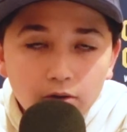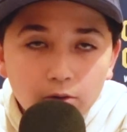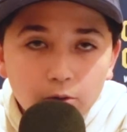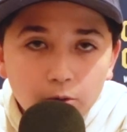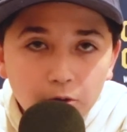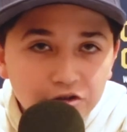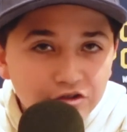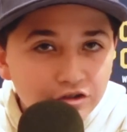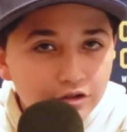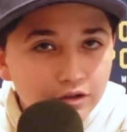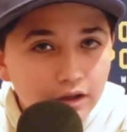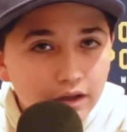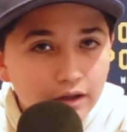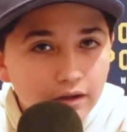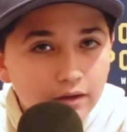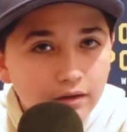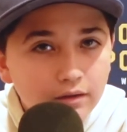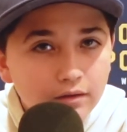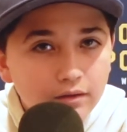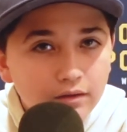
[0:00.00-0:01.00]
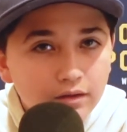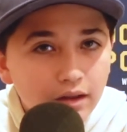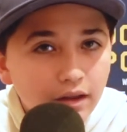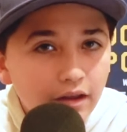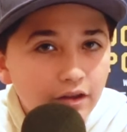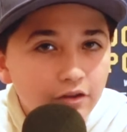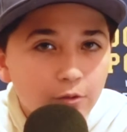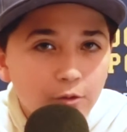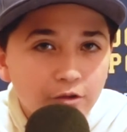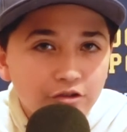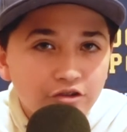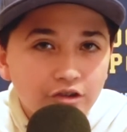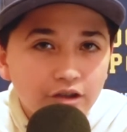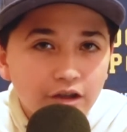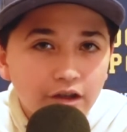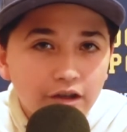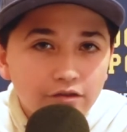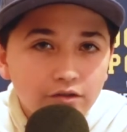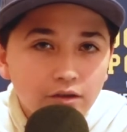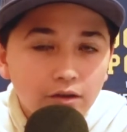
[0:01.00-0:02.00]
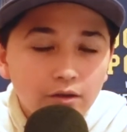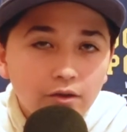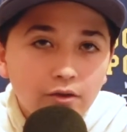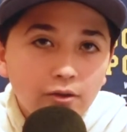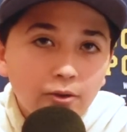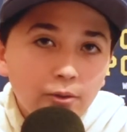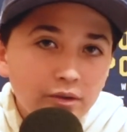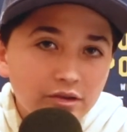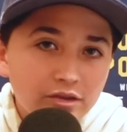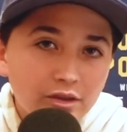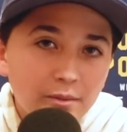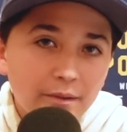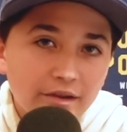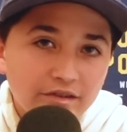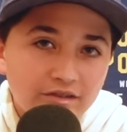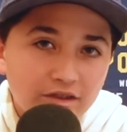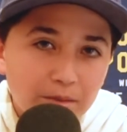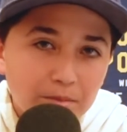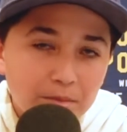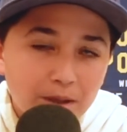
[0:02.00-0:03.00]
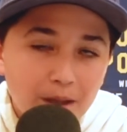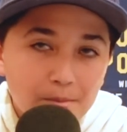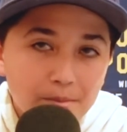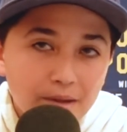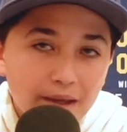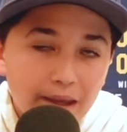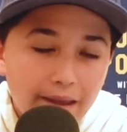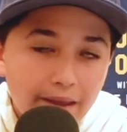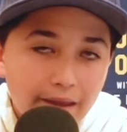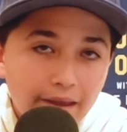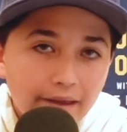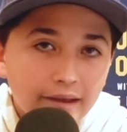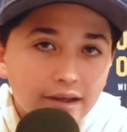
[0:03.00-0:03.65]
question of the day. Today's question of the day is, who is the best team in the NBA?